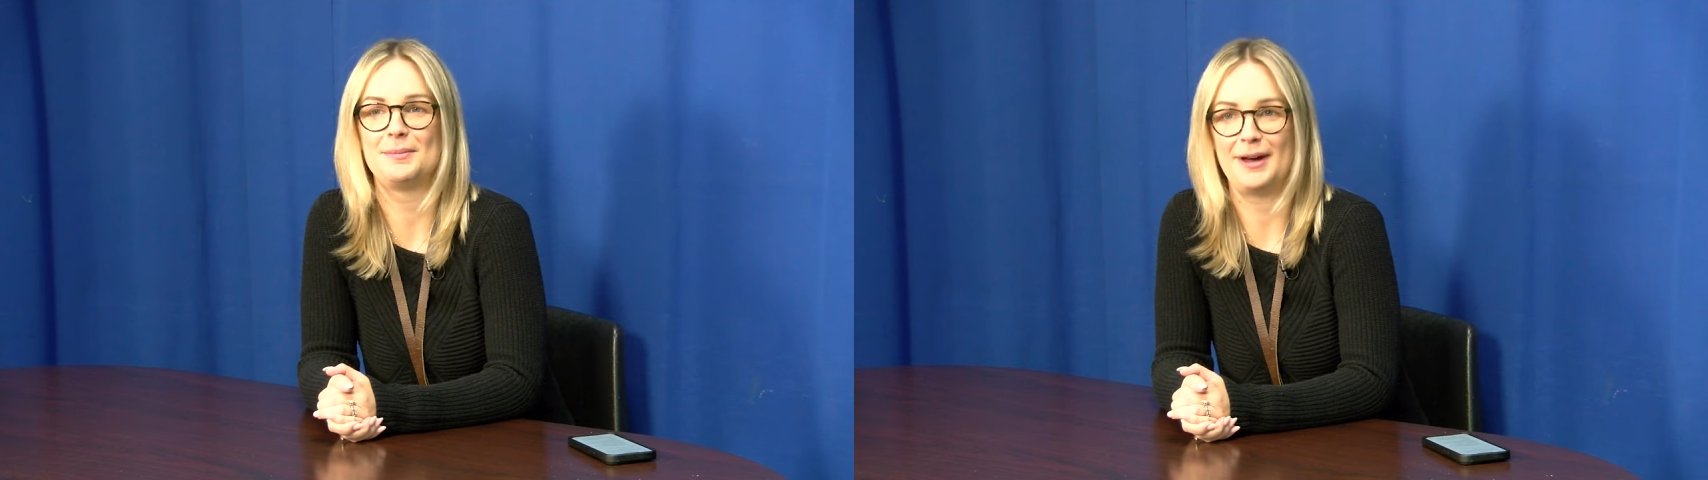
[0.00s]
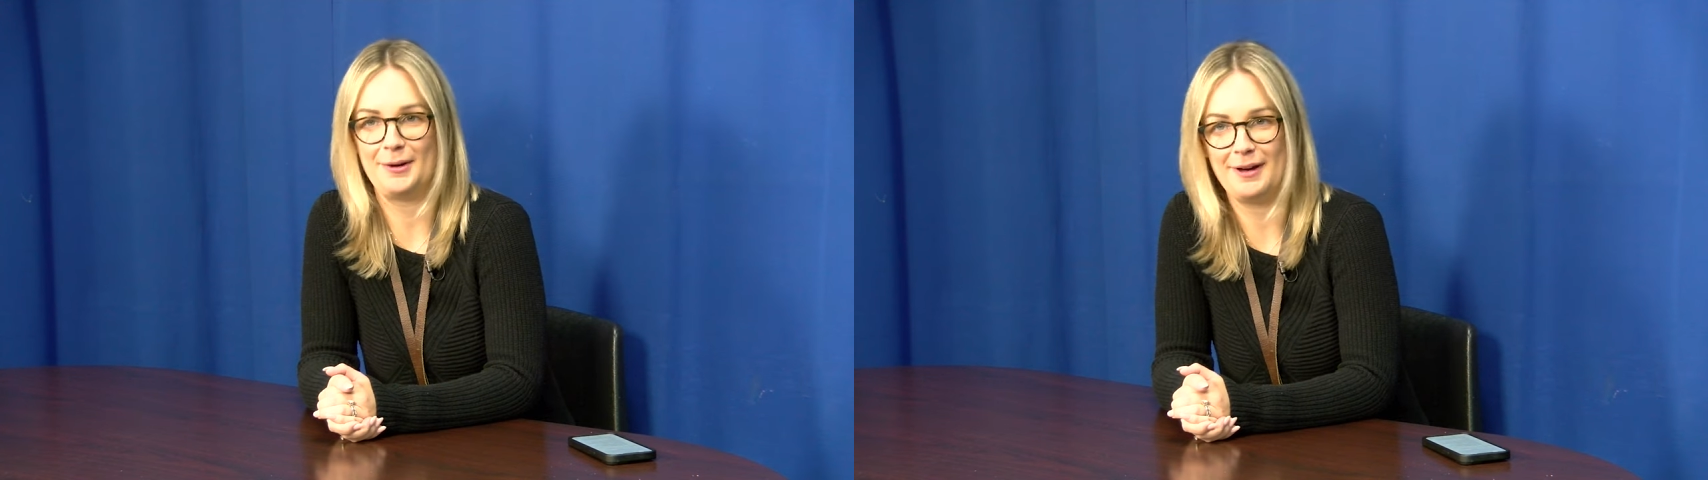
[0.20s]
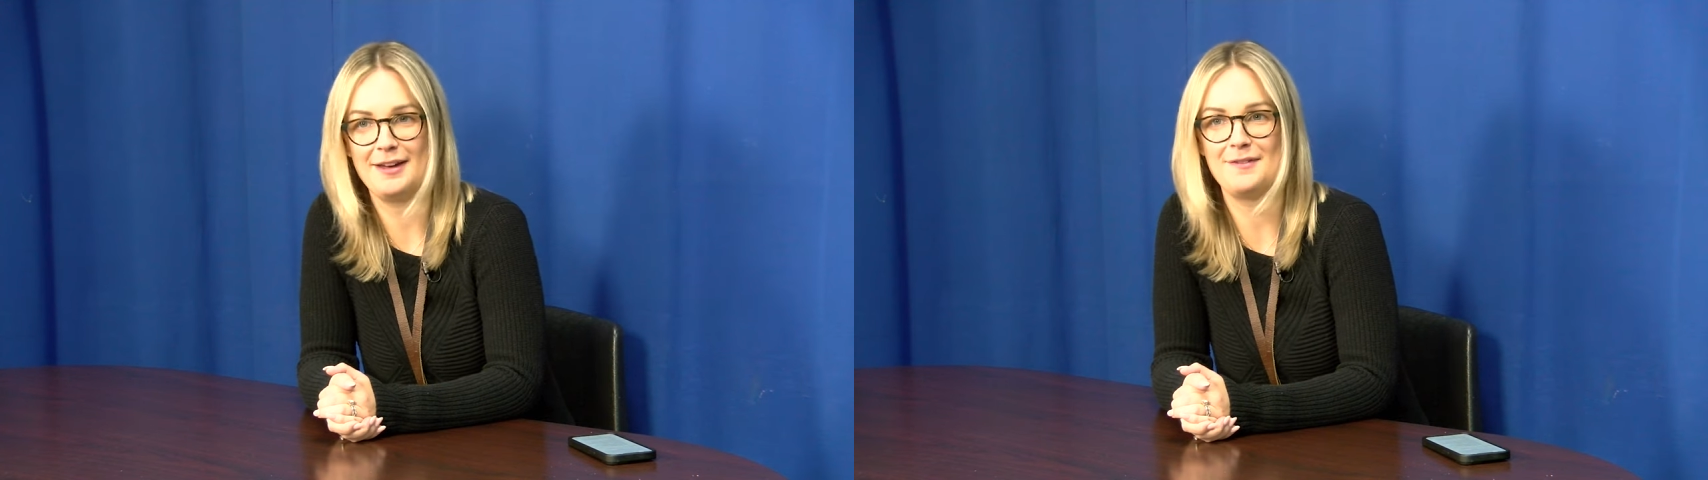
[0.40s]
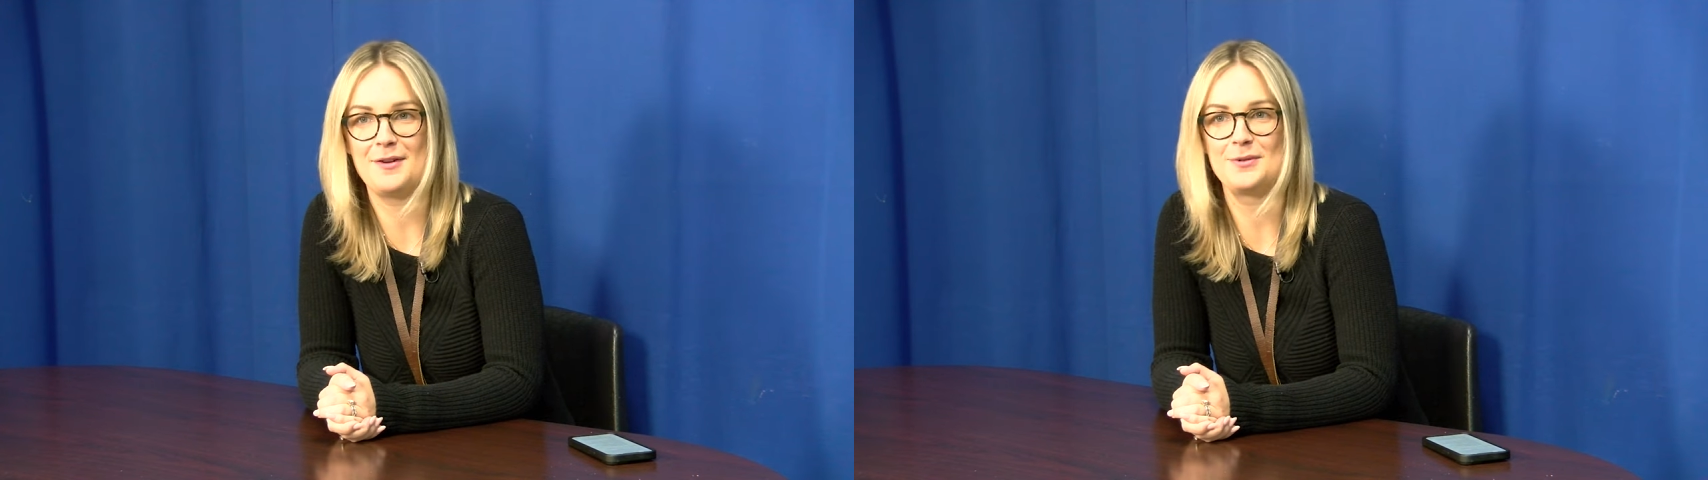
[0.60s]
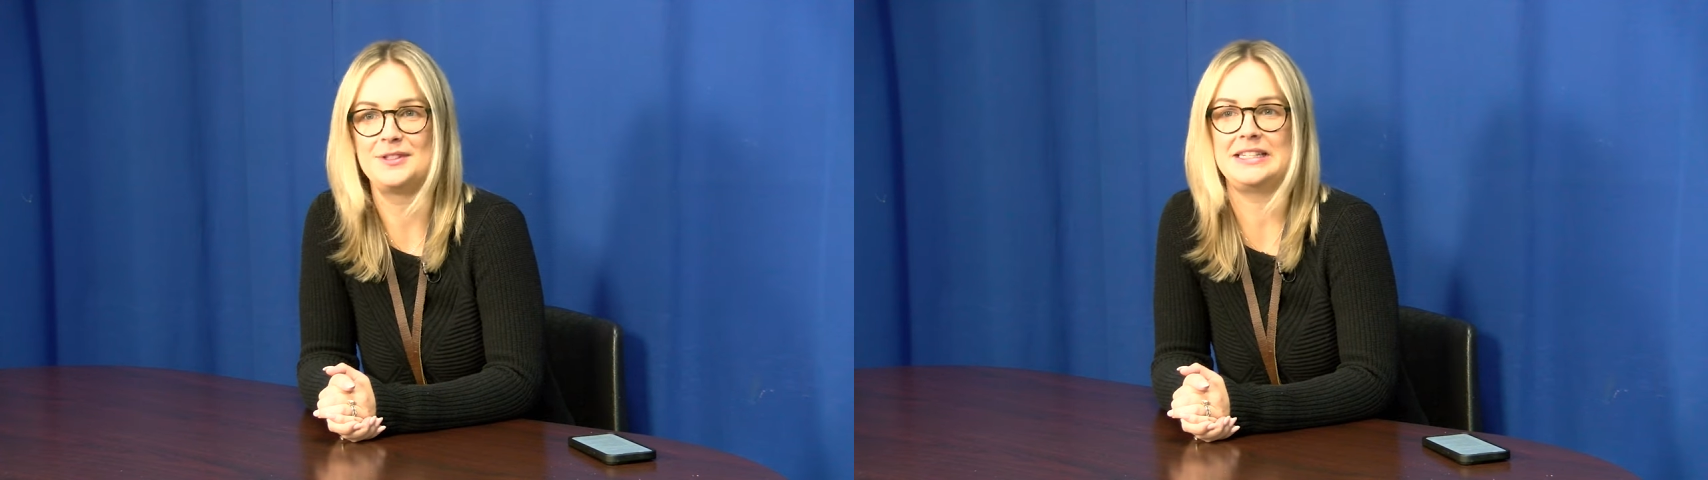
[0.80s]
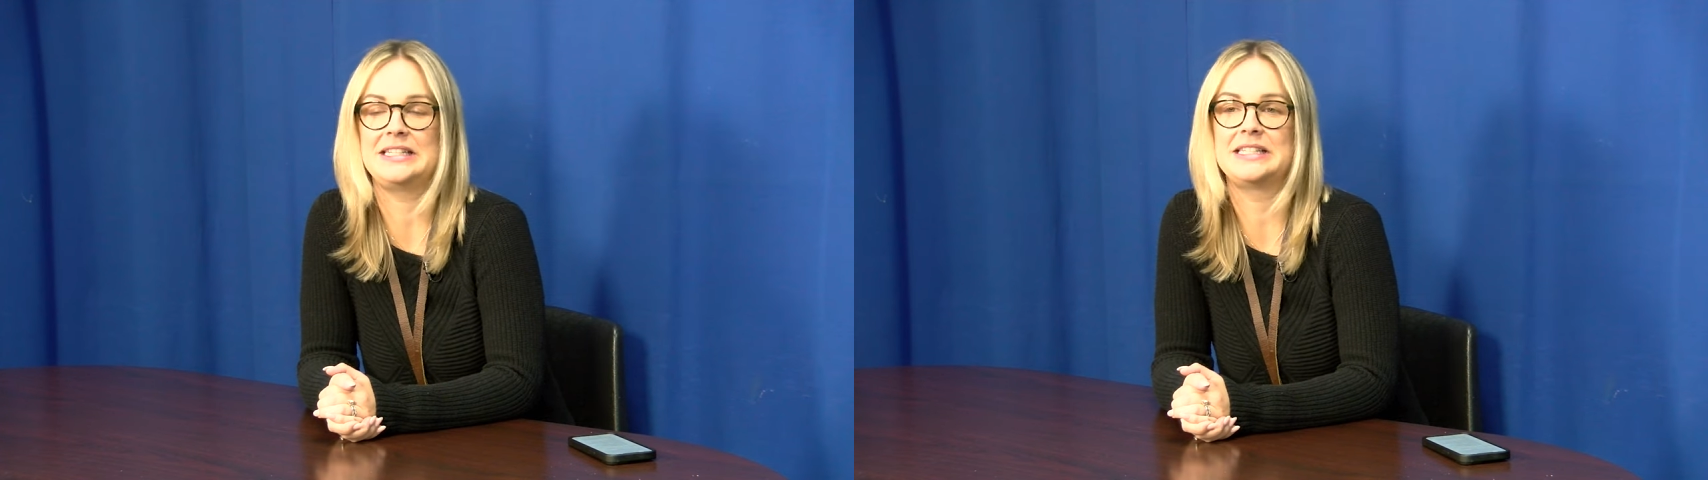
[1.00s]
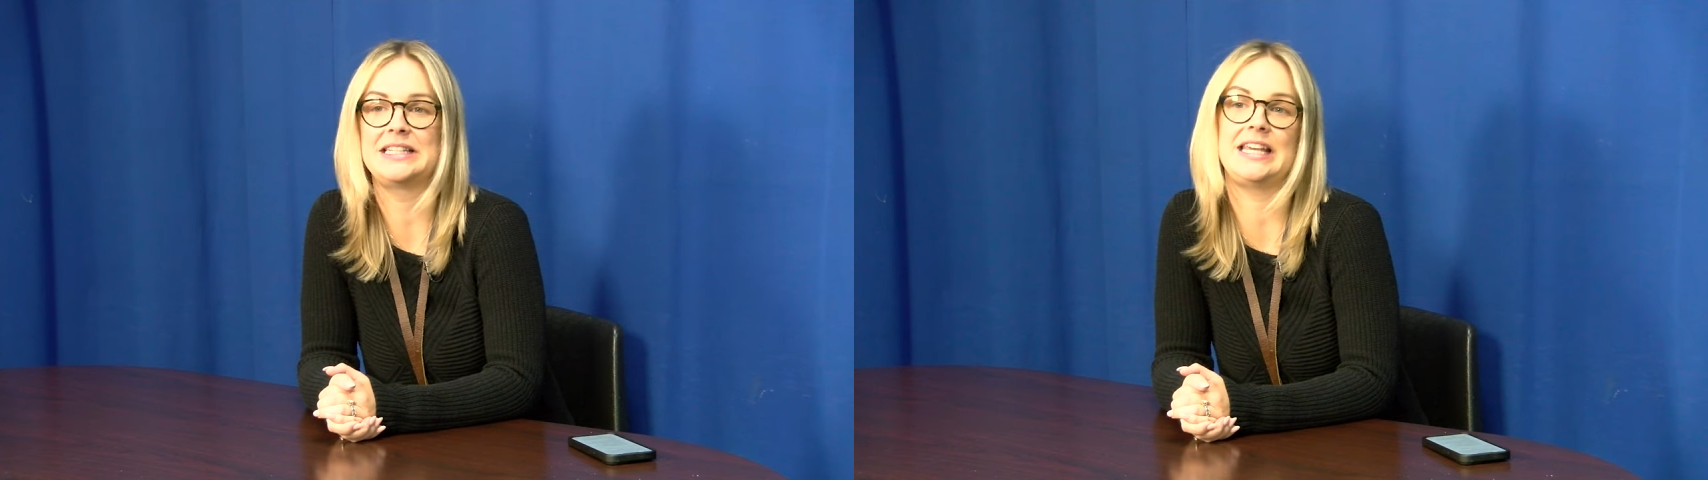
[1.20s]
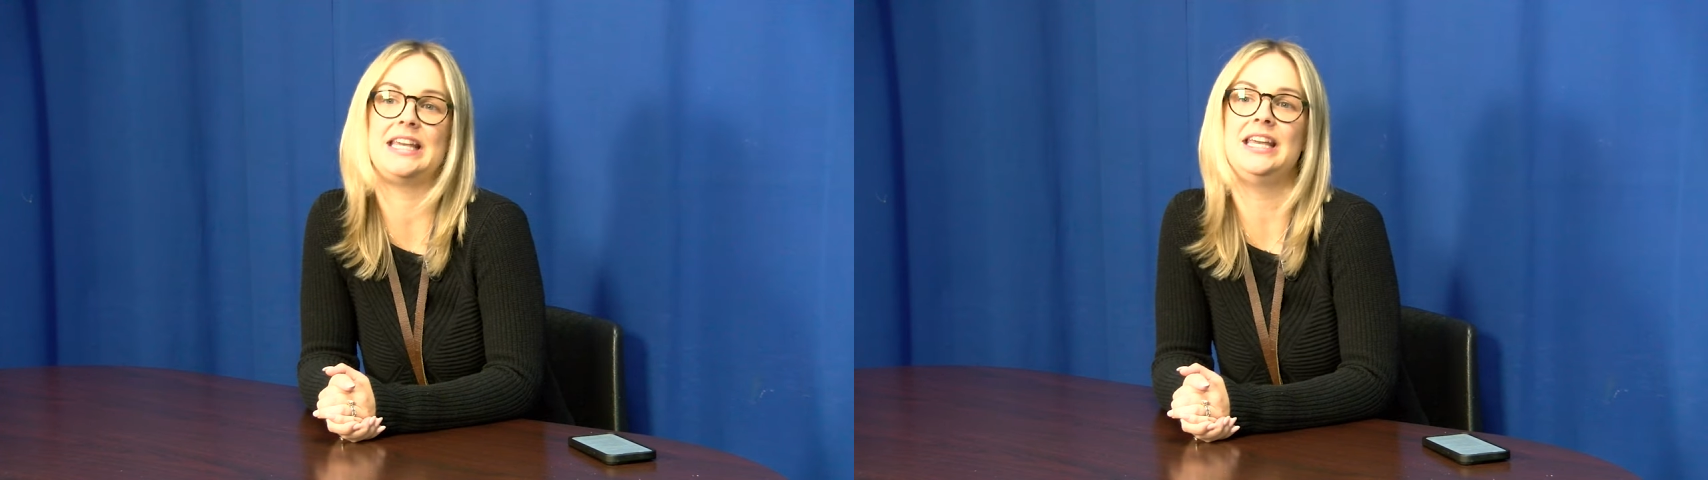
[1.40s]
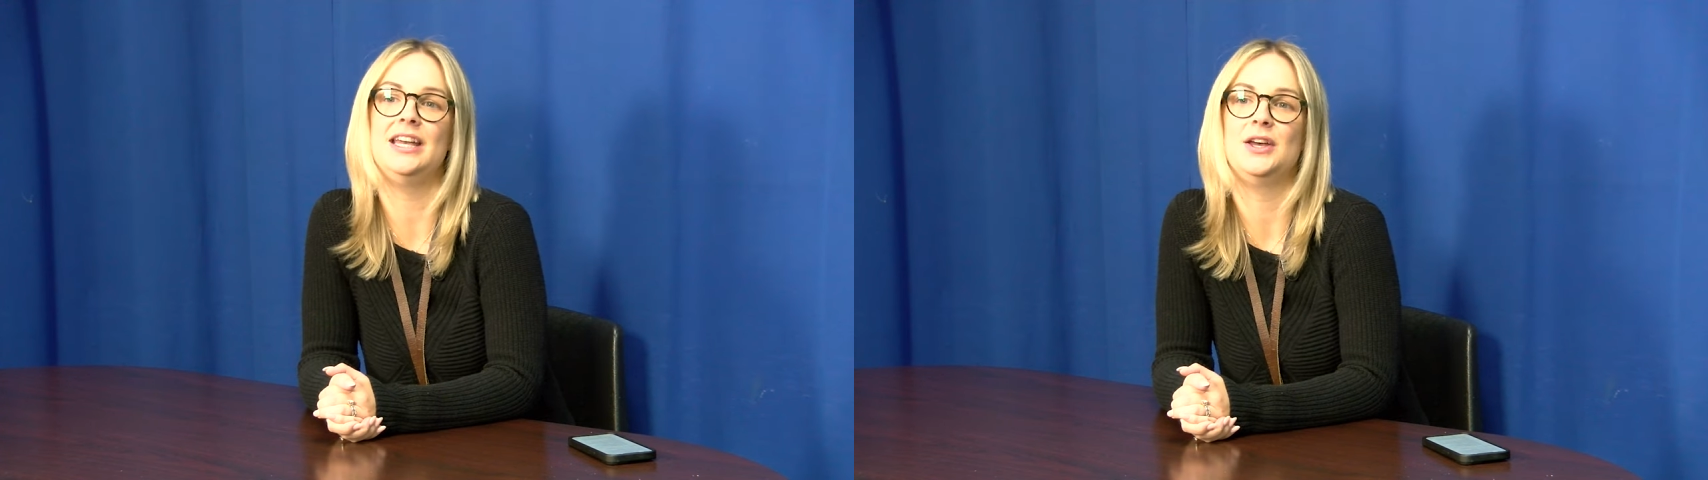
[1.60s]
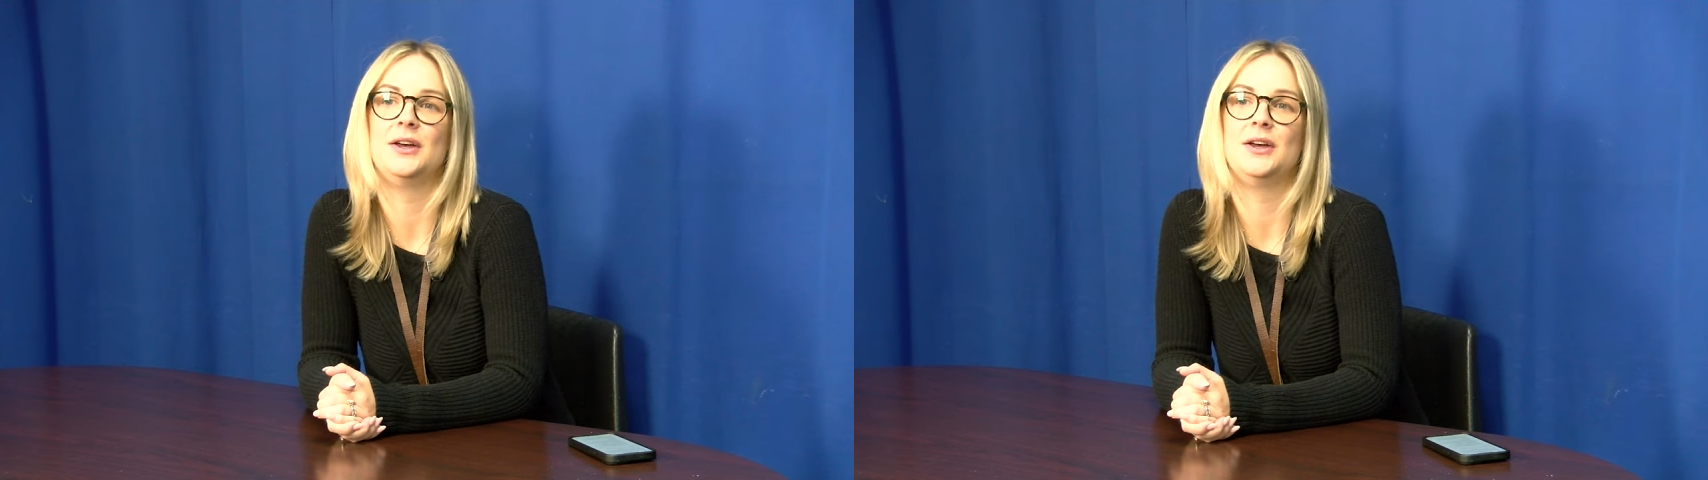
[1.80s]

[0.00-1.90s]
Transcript: by way of OCC.